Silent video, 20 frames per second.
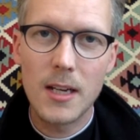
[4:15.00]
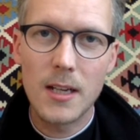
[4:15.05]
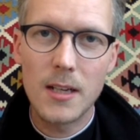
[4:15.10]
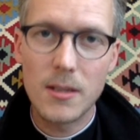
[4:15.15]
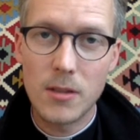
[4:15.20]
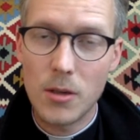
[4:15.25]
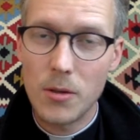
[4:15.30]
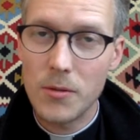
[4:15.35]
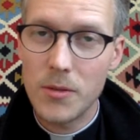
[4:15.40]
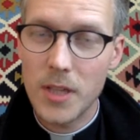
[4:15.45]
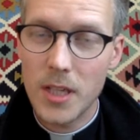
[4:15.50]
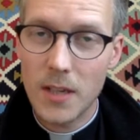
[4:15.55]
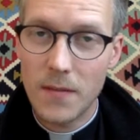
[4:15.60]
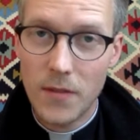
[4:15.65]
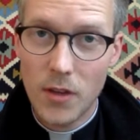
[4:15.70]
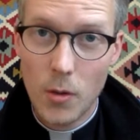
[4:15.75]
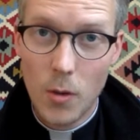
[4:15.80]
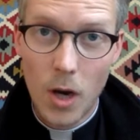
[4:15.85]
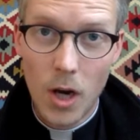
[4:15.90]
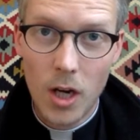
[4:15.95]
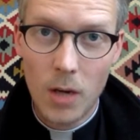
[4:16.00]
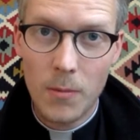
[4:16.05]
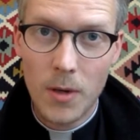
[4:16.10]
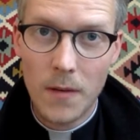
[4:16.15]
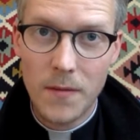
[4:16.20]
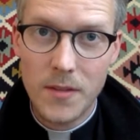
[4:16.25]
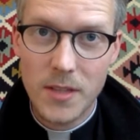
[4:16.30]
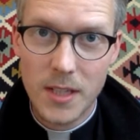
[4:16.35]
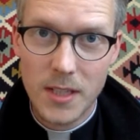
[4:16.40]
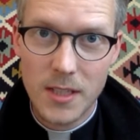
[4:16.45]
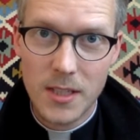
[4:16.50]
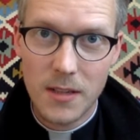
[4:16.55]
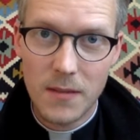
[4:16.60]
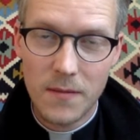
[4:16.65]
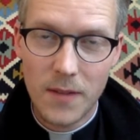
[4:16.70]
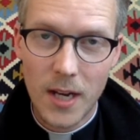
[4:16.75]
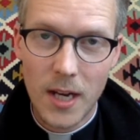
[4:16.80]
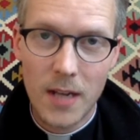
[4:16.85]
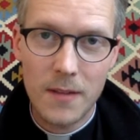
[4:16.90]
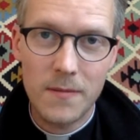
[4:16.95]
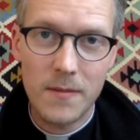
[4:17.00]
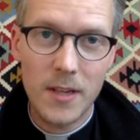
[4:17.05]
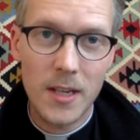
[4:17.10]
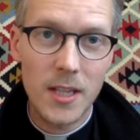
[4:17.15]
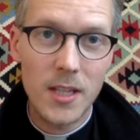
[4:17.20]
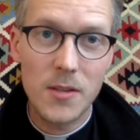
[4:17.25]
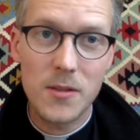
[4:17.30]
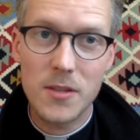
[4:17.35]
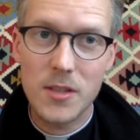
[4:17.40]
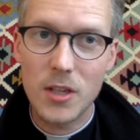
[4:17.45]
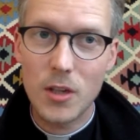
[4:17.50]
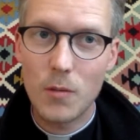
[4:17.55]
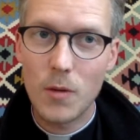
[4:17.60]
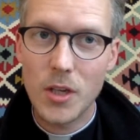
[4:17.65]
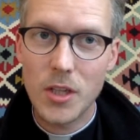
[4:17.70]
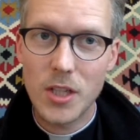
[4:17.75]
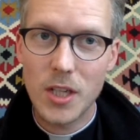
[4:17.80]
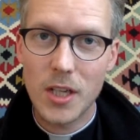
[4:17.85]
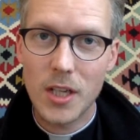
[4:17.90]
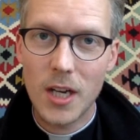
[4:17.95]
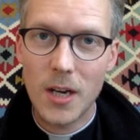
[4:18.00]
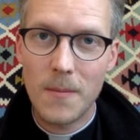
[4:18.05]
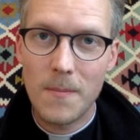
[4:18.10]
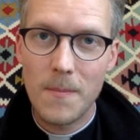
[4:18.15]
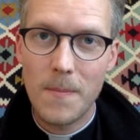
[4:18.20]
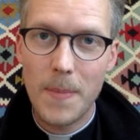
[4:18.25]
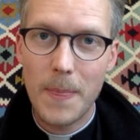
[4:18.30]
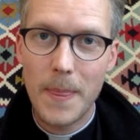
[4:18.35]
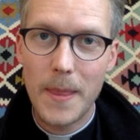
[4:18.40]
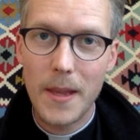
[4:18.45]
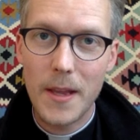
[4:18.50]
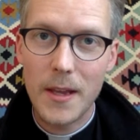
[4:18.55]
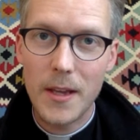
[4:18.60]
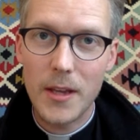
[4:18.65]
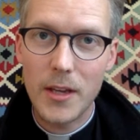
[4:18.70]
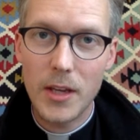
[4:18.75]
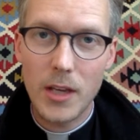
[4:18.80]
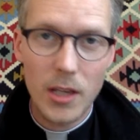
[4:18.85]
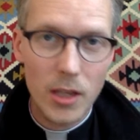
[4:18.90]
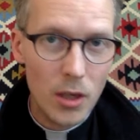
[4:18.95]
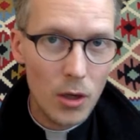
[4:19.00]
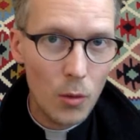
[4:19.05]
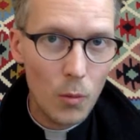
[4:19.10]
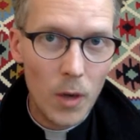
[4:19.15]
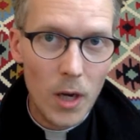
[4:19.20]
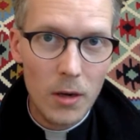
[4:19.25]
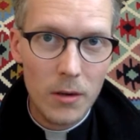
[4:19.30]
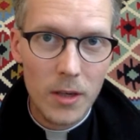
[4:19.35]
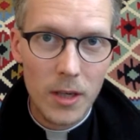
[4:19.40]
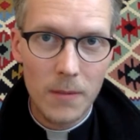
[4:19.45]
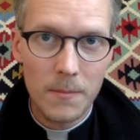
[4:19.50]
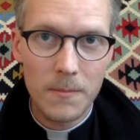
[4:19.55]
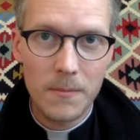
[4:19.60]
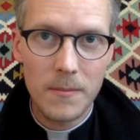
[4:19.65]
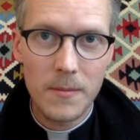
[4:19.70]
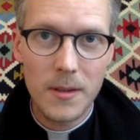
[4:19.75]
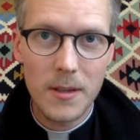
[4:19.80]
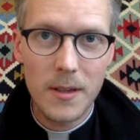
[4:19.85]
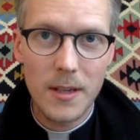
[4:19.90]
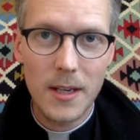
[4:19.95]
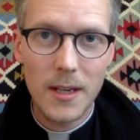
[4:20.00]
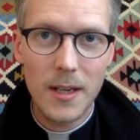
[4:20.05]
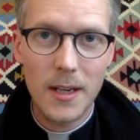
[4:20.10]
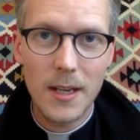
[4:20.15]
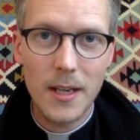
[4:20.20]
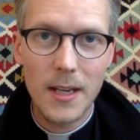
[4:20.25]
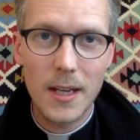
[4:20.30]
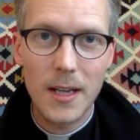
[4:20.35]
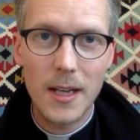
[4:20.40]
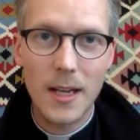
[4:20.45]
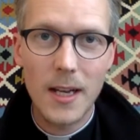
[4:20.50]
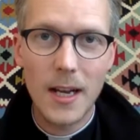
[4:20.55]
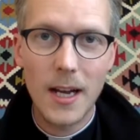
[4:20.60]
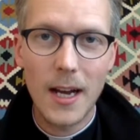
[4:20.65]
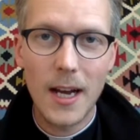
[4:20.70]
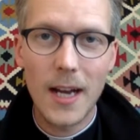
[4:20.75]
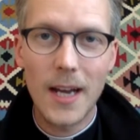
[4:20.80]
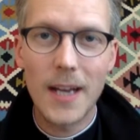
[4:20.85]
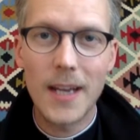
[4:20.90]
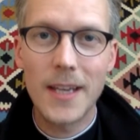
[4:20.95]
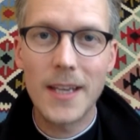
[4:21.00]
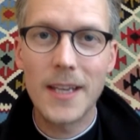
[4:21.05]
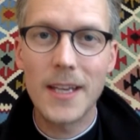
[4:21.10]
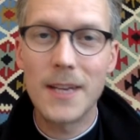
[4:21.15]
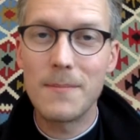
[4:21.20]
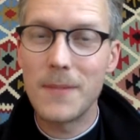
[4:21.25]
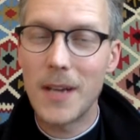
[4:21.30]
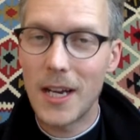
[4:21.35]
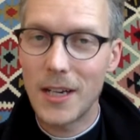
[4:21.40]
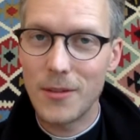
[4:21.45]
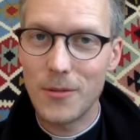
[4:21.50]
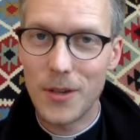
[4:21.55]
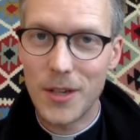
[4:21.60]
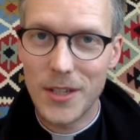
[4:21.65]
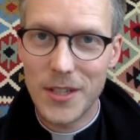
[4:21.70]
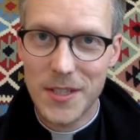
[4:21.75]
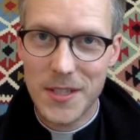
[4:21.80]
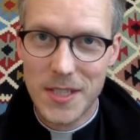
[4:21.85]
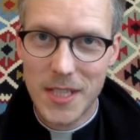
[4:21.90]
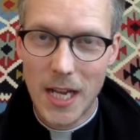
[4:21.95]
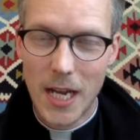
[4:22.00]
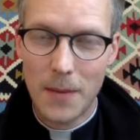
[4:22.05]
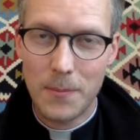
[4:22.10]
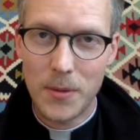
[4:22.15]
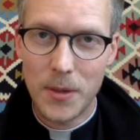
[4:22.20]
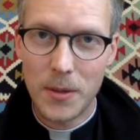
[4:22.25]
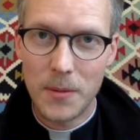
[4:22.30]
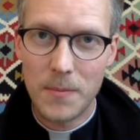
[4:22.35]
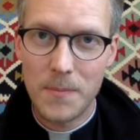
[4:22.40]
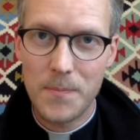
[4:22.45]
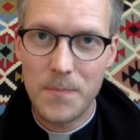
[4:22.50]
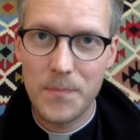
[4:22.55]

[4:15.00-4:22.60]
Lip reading: Know that if you are above 65 and you still wish to come, you're welcome. I am not going to stop you.